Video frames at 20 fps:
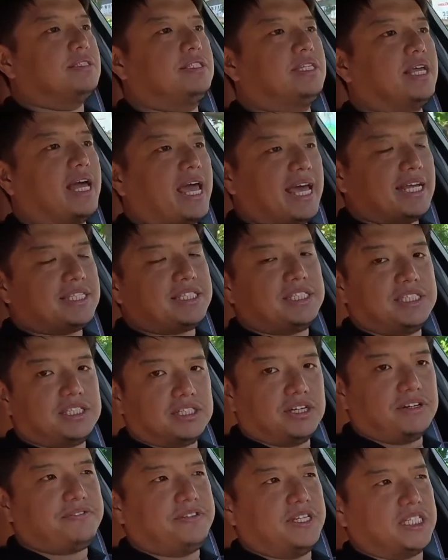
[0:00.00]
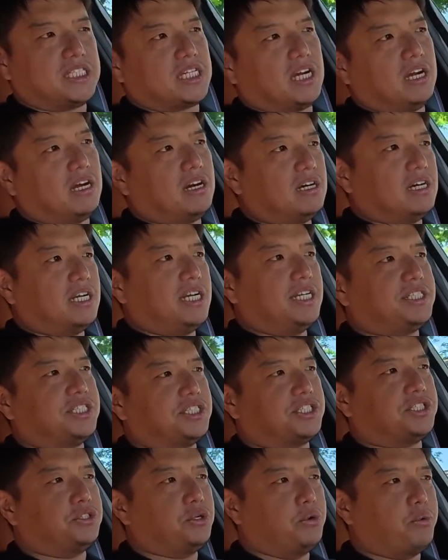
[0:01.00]
The essence of this car
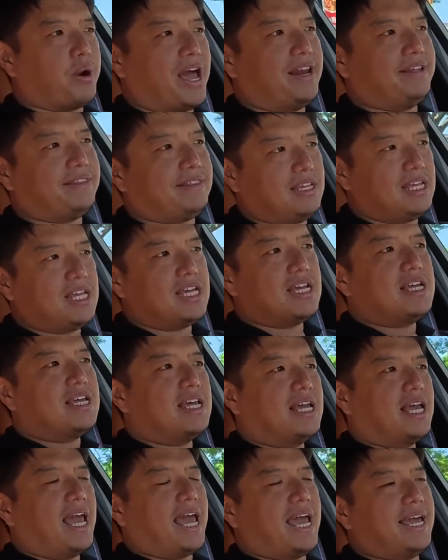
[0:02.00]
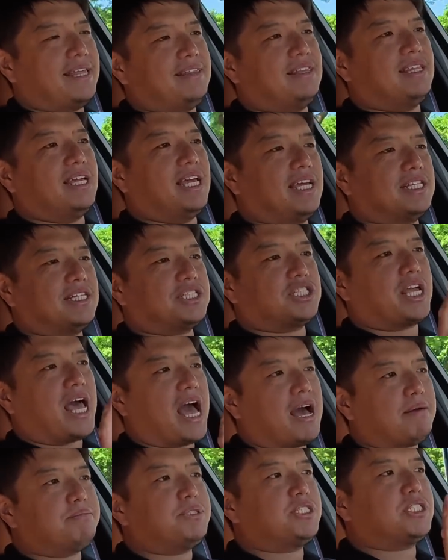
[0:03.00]
is its duality and its
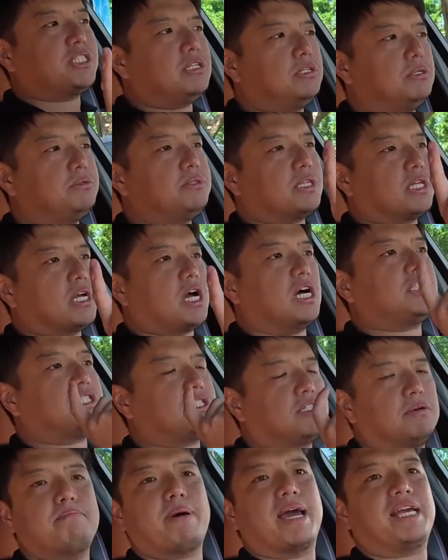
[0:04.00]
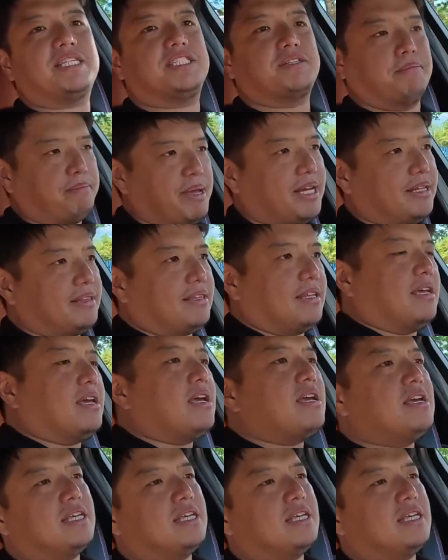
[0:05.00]
absolute customizability.